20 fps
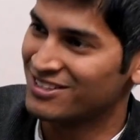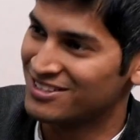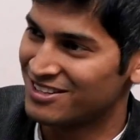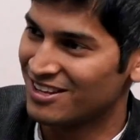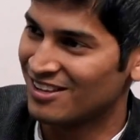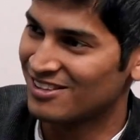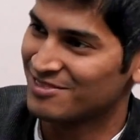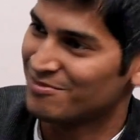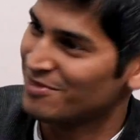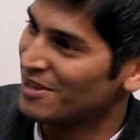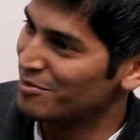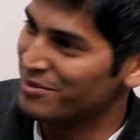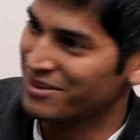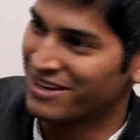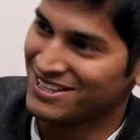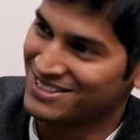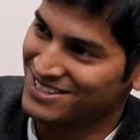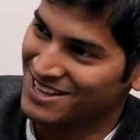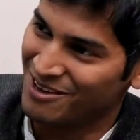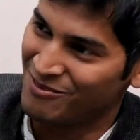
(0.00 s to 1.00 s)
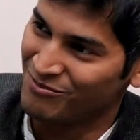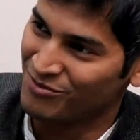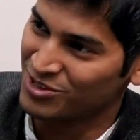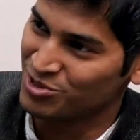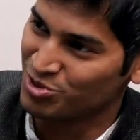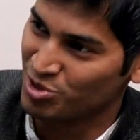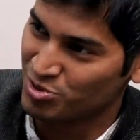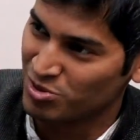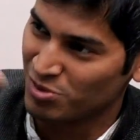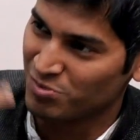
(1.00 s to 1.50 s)
there'll be an exam where
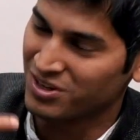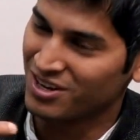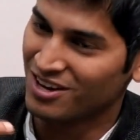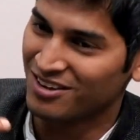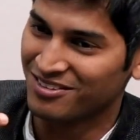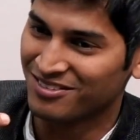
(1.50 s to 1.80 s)
students will be